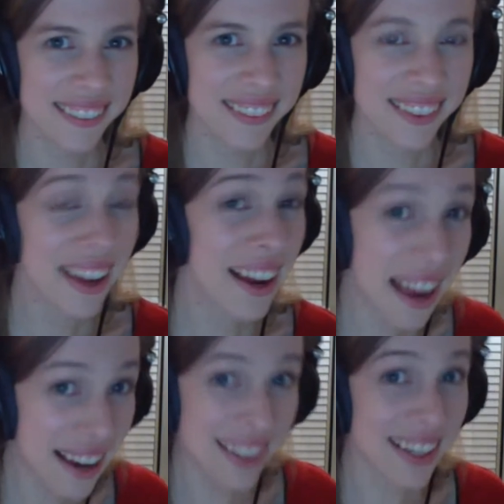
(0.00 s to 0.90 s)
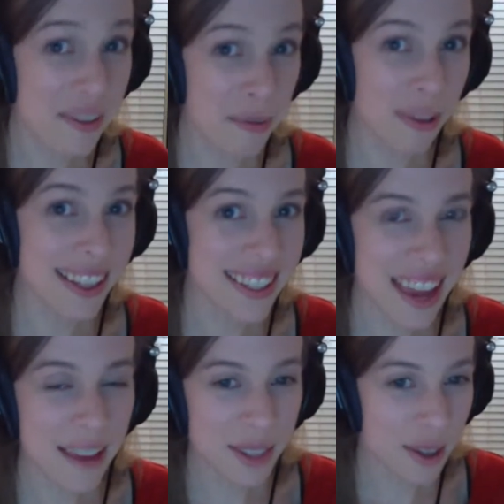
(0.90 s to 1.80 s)
I, I, actually I never played these
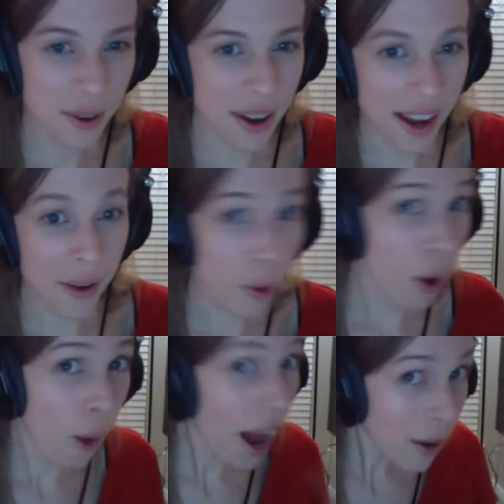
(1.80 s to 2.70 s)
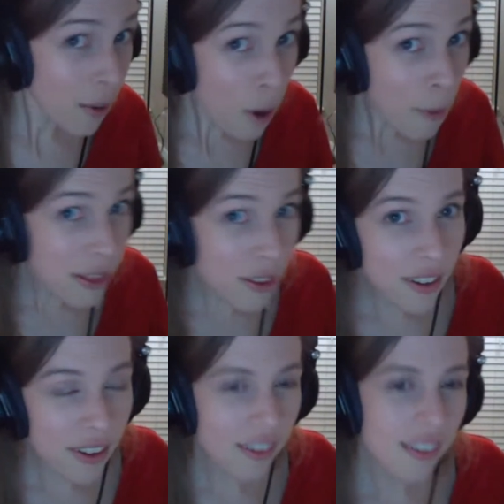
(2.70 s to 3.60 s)
games, so I don't know. I don't know about
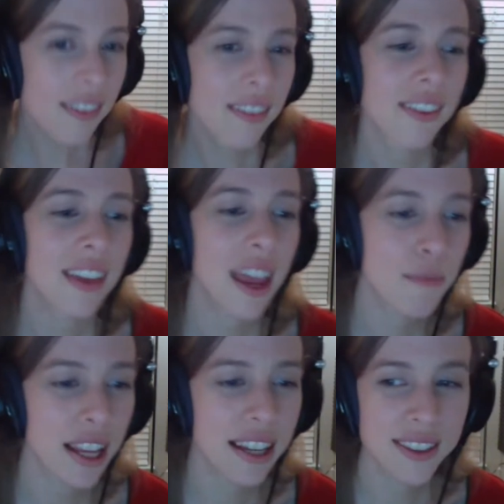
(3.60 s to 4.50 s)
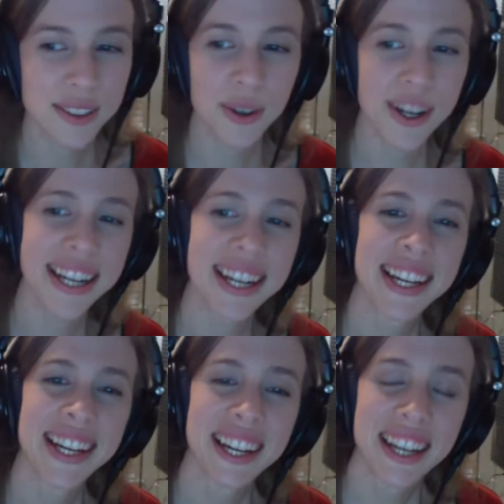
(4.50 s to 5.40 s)
the gameplay and the story.
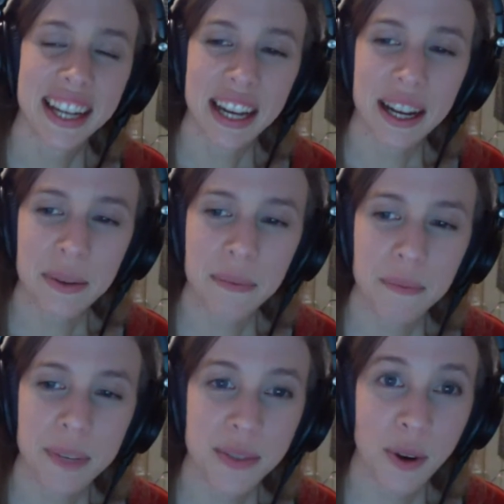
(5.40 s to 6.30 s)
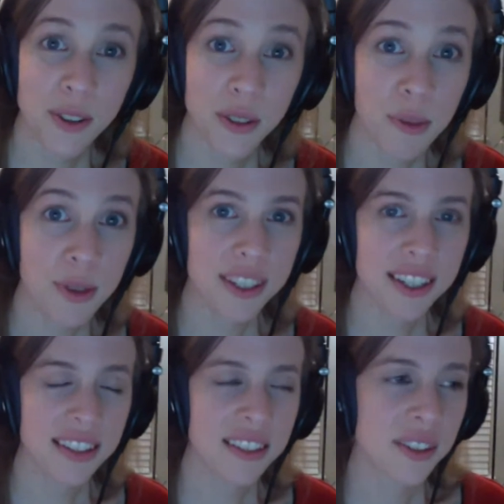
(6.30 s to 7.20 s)
Um, but as far as the music
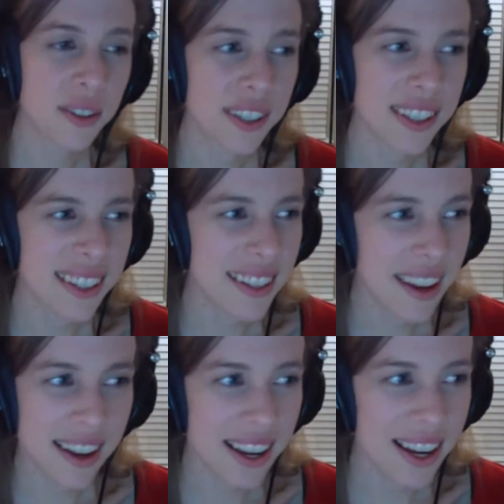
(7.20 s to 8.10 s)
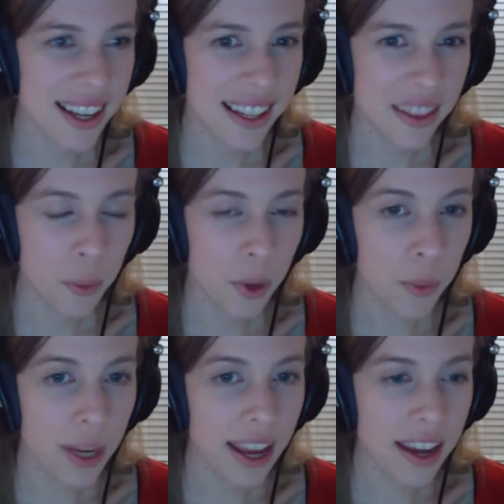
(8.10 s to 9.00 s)
is concerned, it, I, I didn't get the One
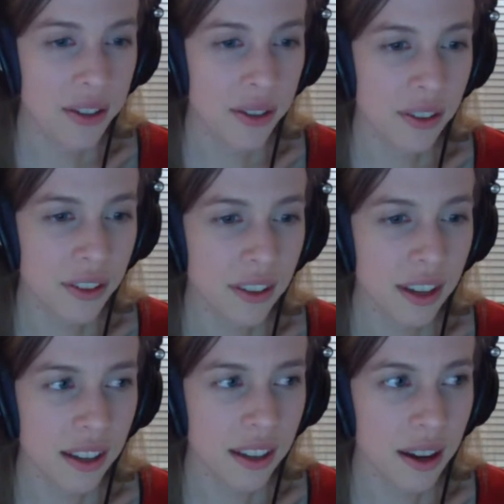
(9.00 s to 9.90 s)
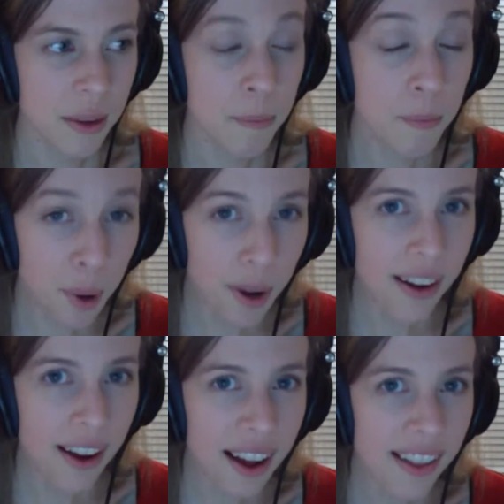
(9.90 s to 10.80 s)
Wing Angel um,
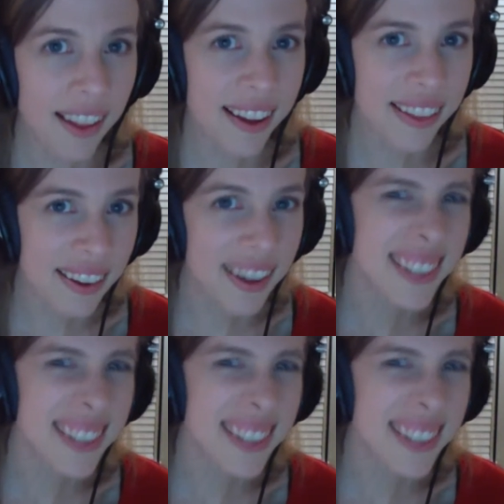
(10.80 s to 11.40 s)
but I like the